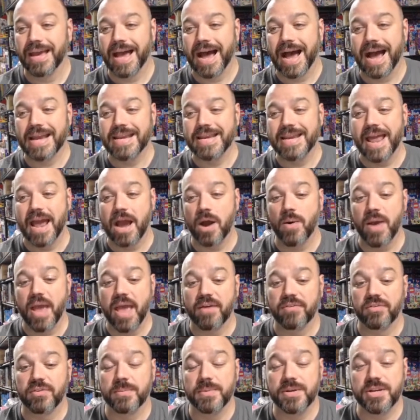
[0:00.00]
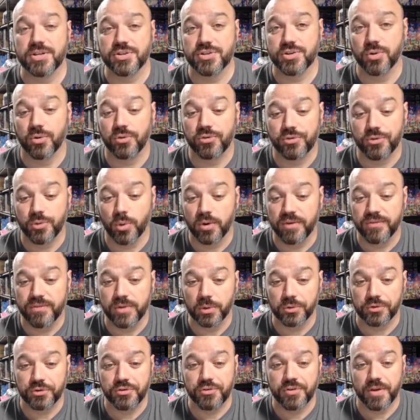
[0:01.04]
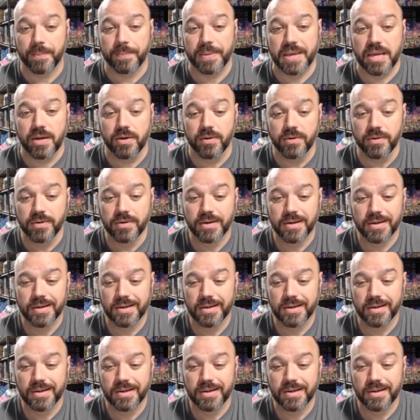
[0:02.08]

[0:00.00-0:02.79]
I now have some additional store filters up here,